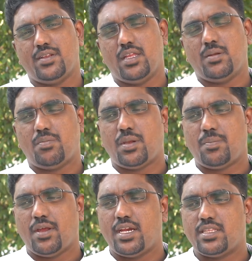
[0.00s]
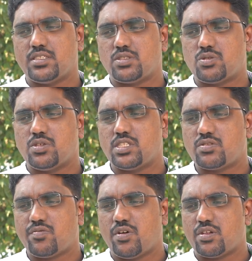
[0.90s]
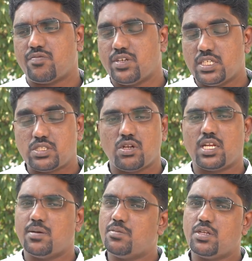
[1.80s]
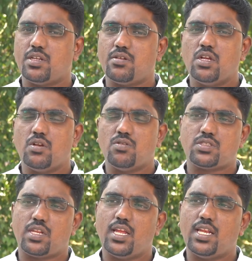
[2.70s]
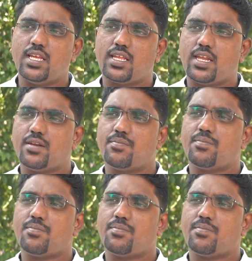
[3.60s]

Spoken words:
the students for the First Holy Communion was really great.